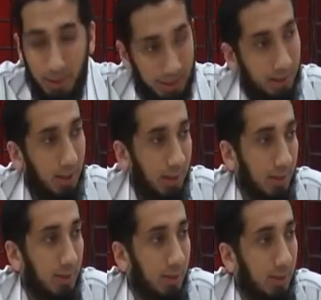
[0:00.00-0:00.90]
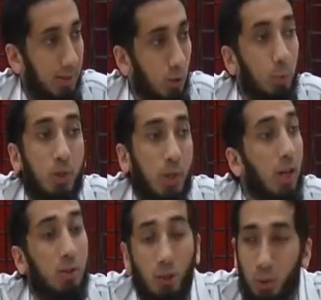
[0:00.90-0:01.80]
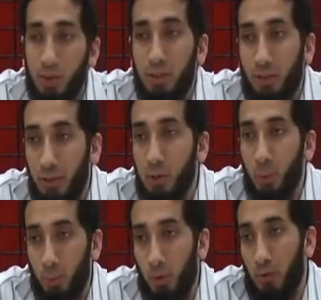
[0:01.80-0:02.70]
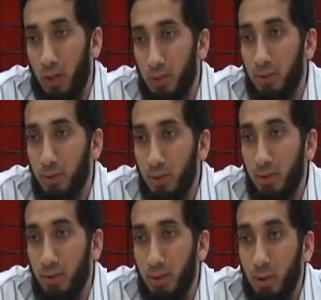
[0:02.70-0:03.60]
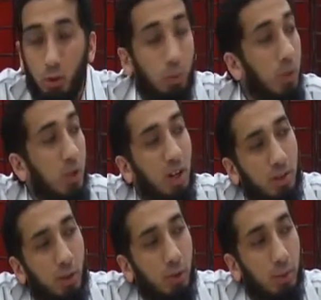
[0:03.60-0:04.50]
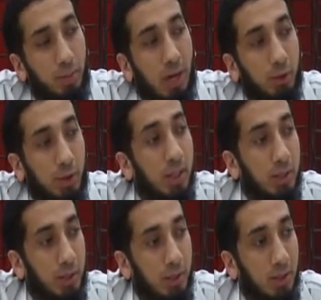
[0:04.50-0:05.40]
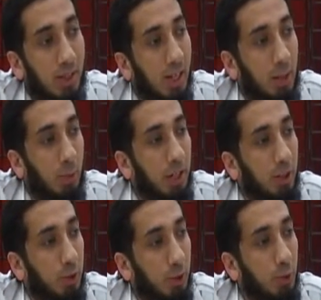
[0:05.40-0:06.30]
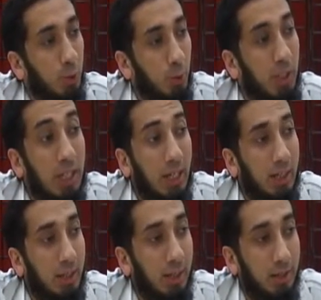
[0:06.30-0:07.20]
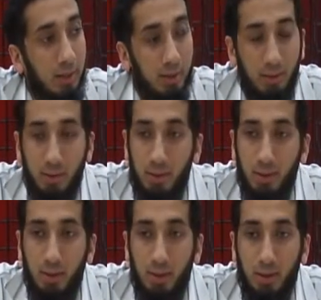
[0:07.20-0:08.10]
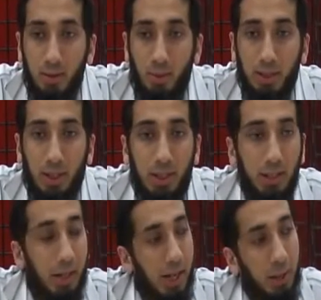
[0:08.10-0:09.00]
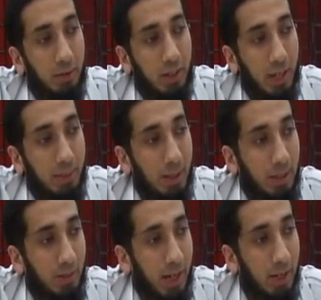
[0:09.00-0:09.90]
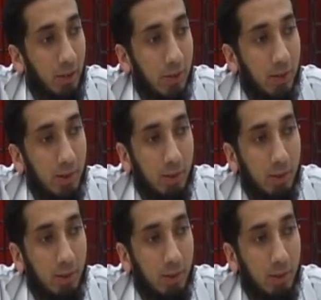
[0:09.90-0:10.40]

But it's there. You'd be shocked to know what's on their Facebook profiles. You'd be shocked to know their browser histories and why they're so squeaky clean. Why they clean it out every time they leave the house.